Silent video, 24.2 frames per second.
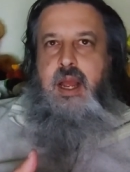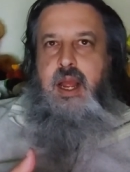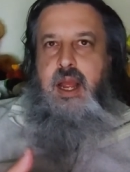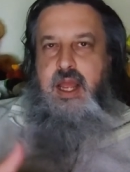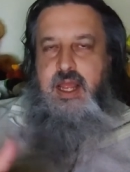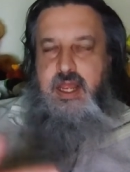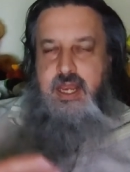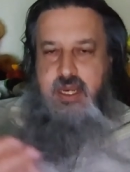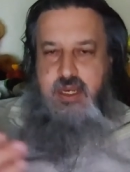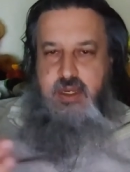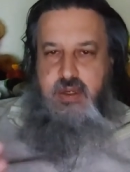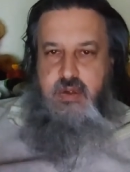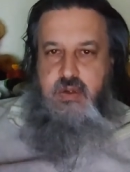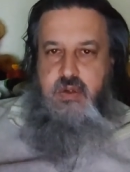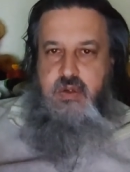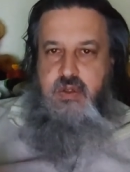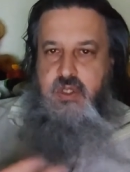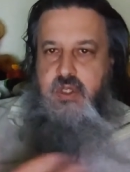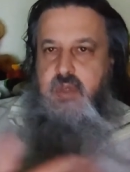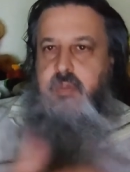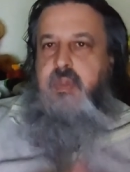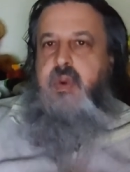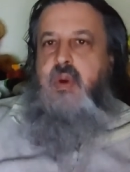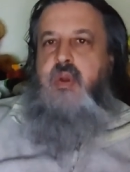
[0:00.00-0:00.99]
I can
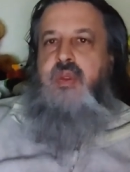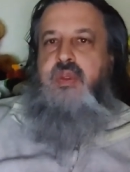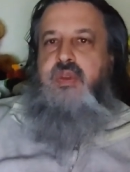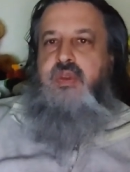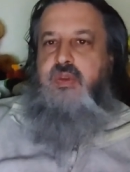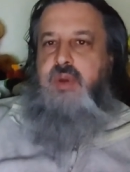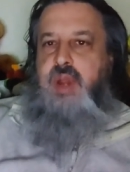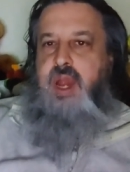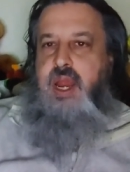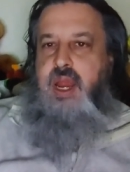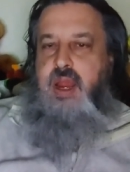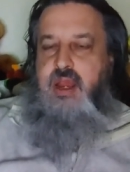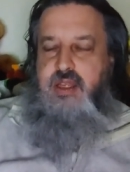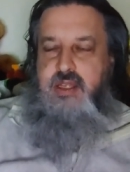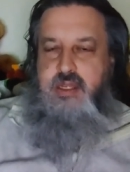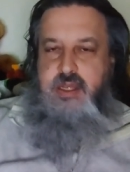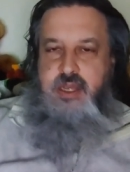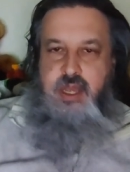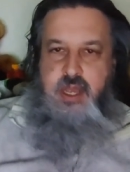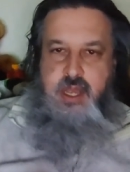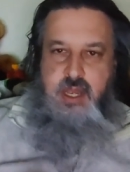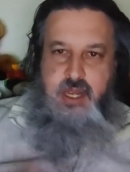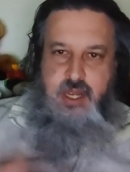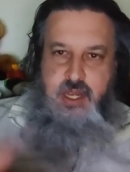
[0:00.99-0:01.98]
use the both
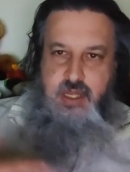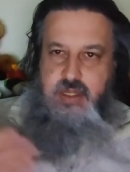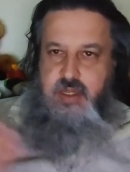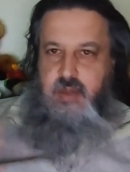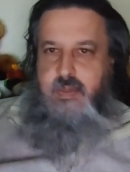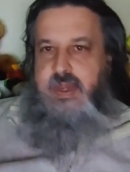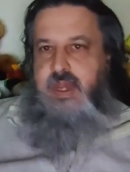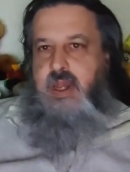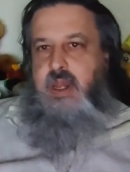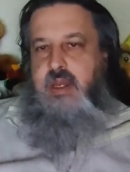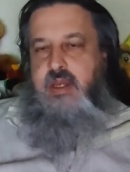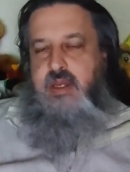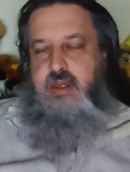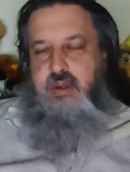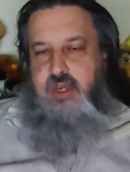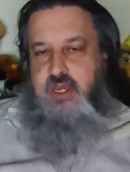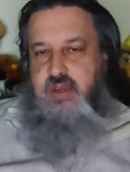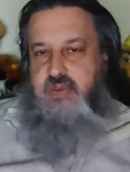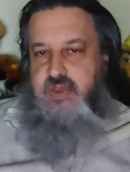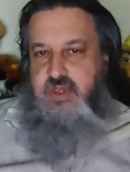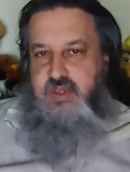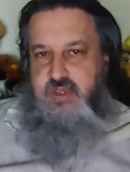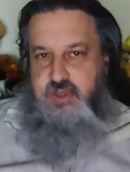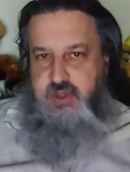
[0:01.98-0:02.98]
dryers because it'll be on two
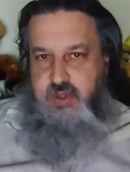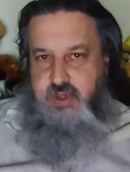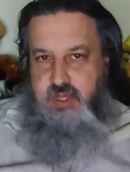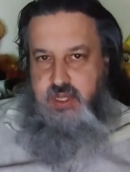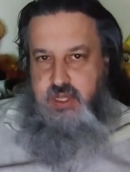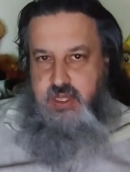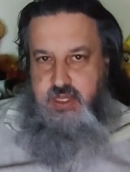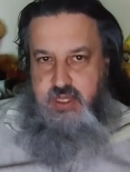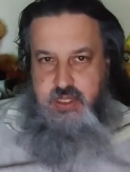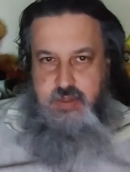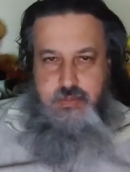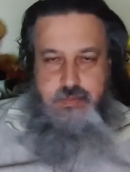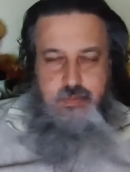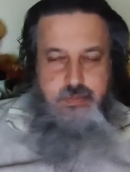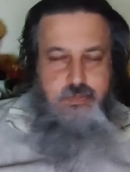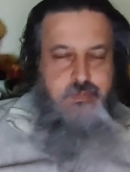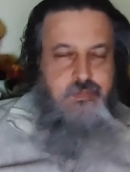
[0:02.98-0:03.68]
different circuits.